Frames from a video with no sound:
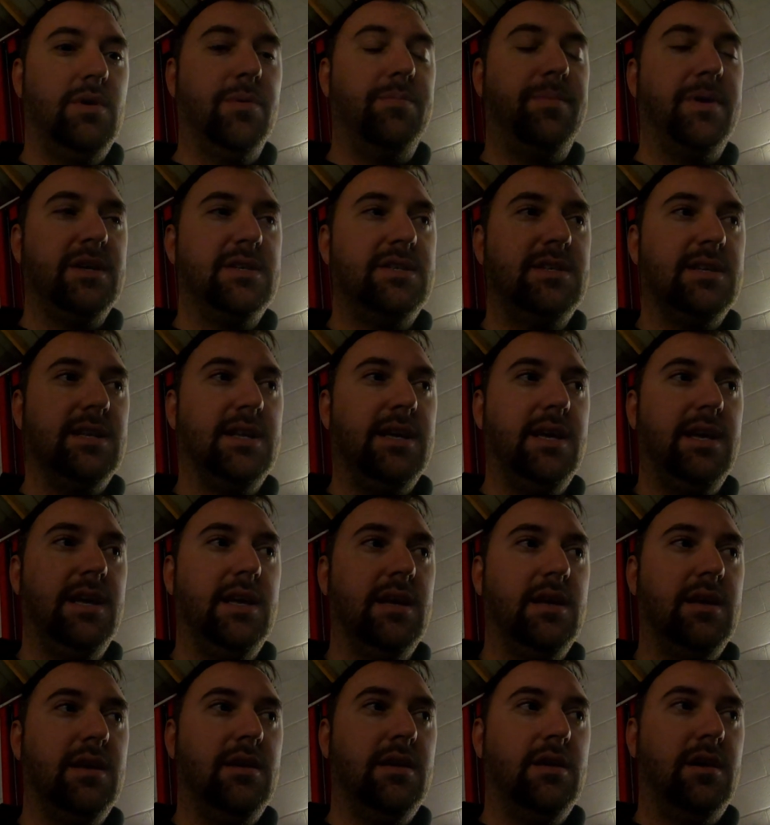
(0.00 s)
basically
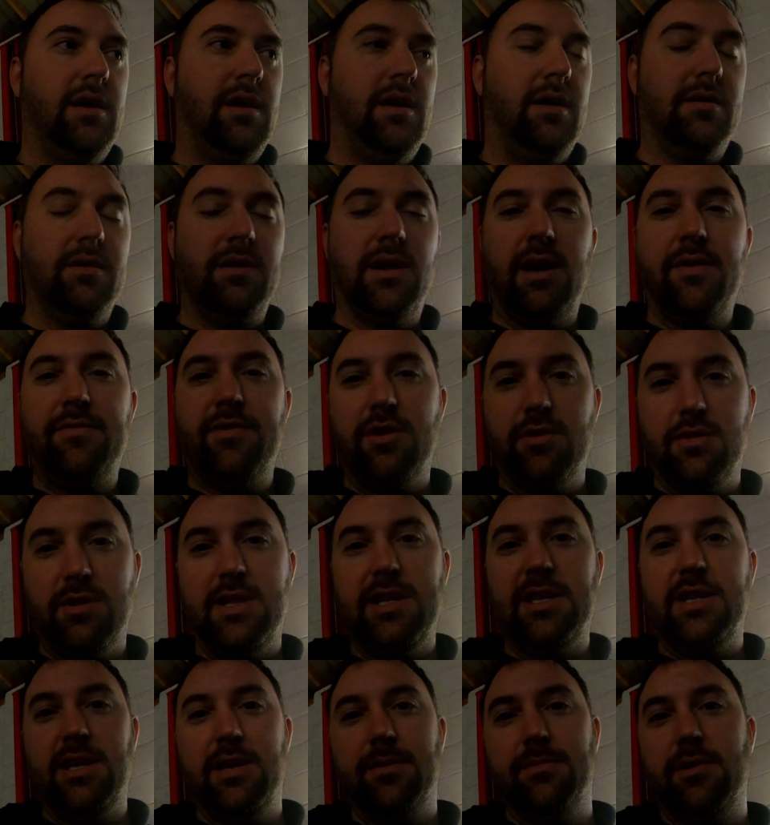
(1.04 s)
I'm going to have it on
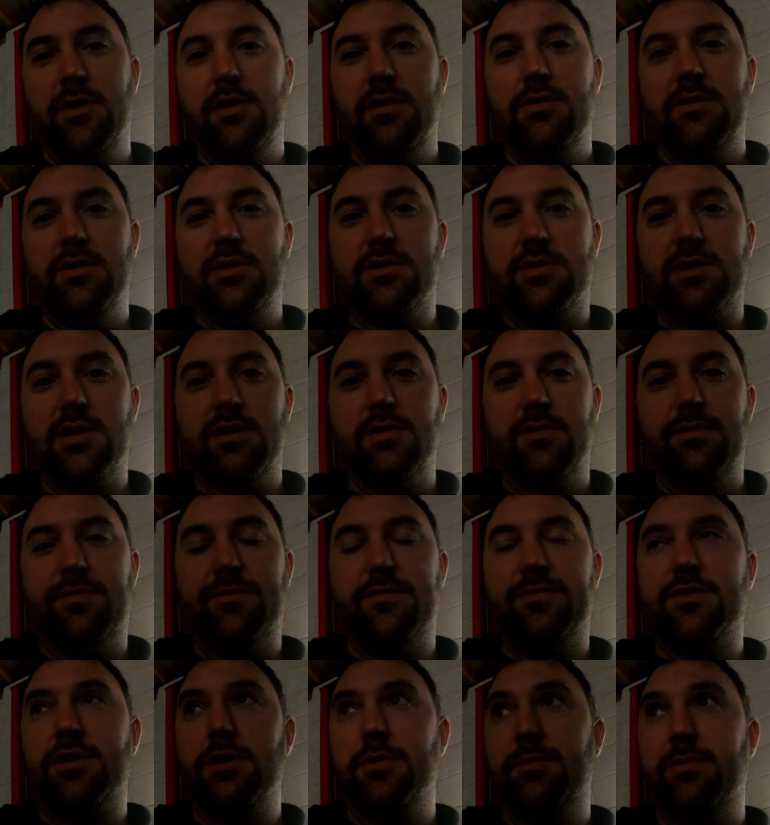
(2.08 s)
linear mode instead of
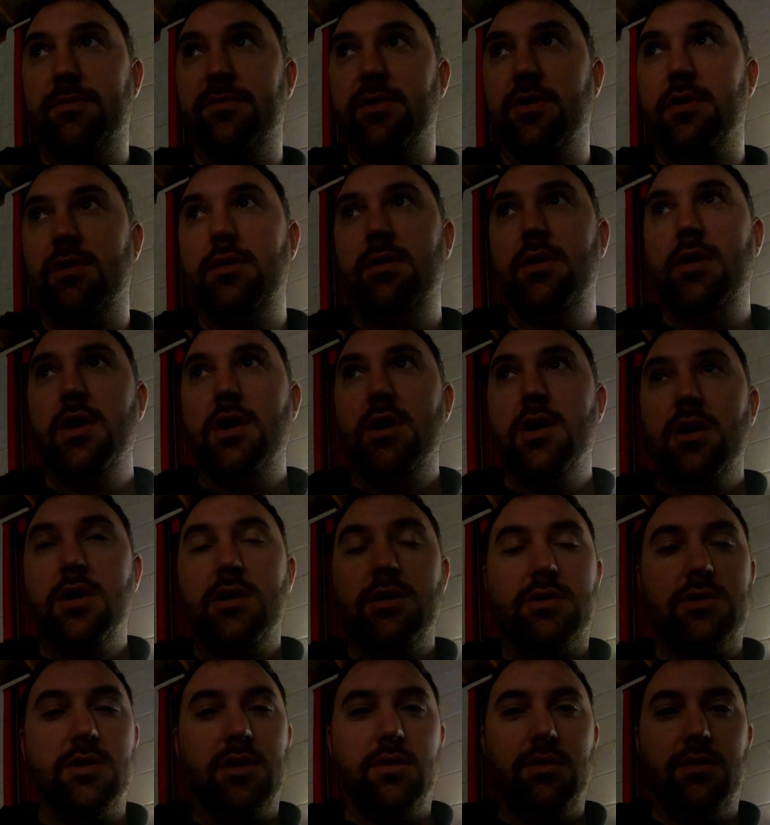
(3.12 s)
super view,
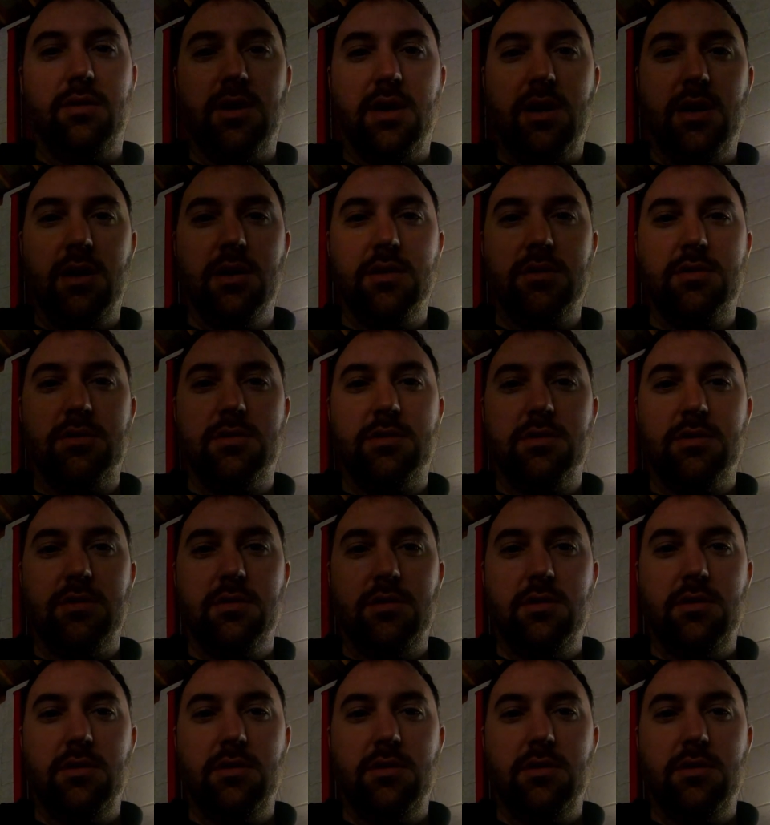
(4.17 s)
so that